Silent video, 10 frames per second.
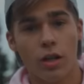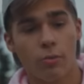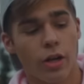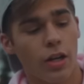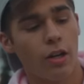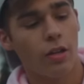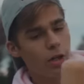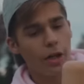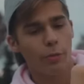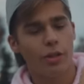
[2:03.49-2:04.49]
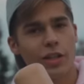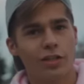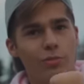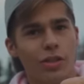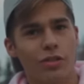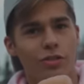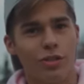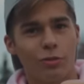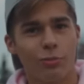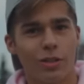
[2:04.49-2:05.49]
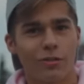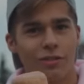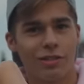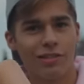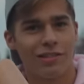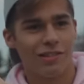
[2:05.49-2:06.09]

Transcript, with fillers: I'm right. All right, we're gonna hit some dingers in a little bit with this.